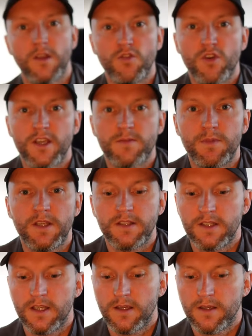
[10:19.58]

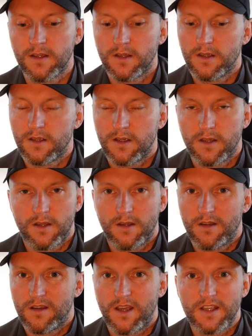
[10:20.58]
USB-C.
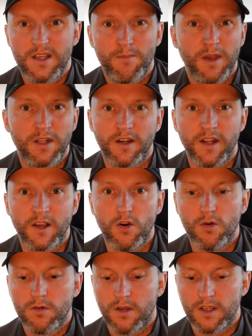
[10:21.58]
It's a minor
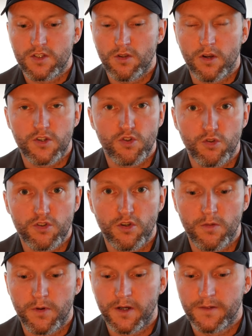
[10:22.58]
niggle, it's not a
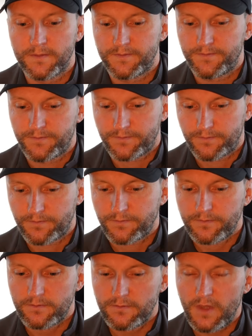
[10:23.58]
showstopper.
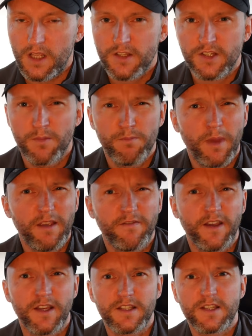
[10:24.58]
Some might
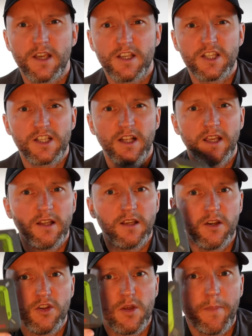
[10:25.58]
think it's slightly
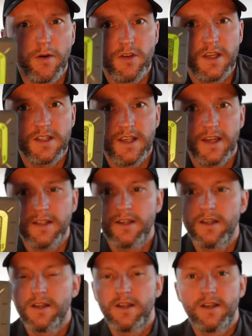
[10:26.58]
on the bulky side.
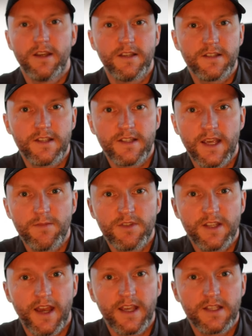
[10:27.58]
It's the same
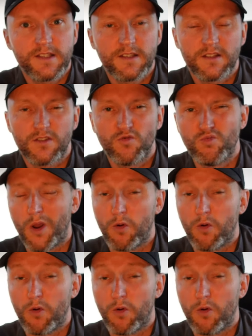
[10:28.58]
size, well,